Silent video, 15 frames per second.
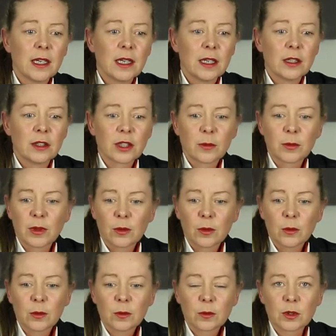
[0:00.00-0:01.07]
So with
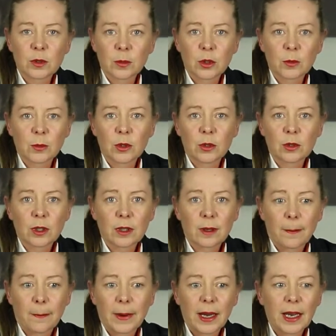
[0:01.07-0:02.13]
all SmugMug
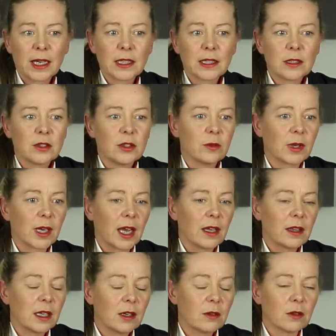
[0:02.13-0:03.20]
plans you get
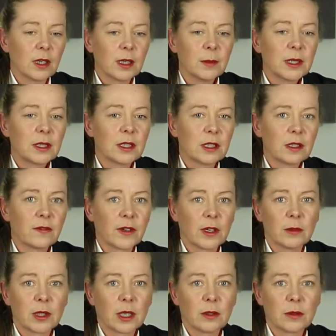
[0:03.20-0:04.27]
the unlimited
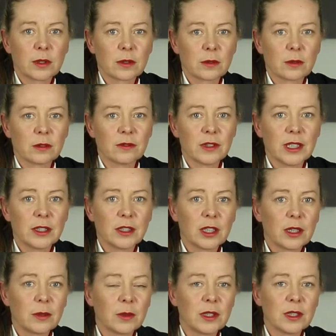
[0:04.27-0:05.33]
photo storage,
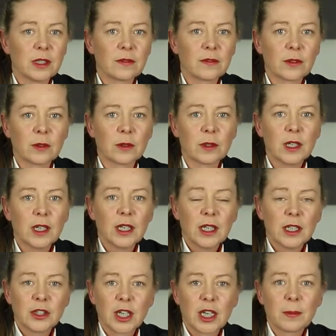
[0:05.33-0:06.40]
which is for
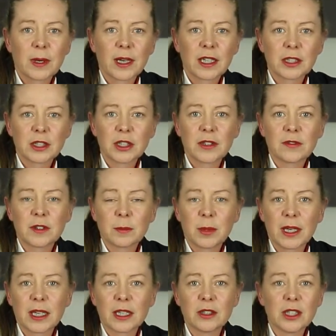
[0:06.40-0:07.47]
JPEGs, GIFs,
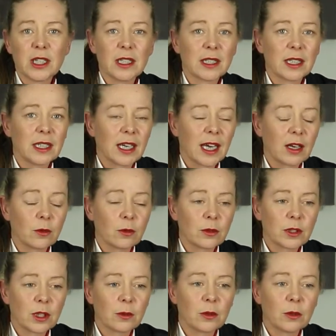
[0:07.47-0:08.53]
PNGs, and you can
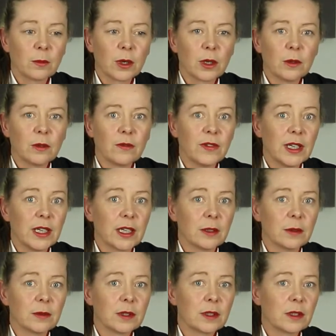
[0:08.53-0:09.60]
also upload
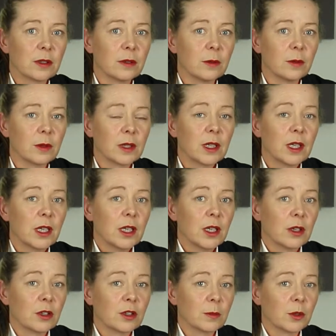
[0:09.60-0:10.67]
videos to
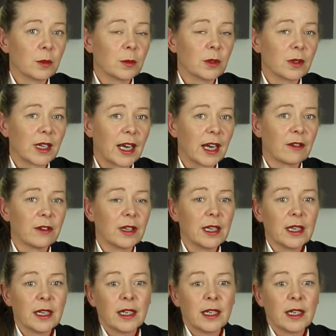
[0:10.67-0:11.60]
a SmugMug gallery.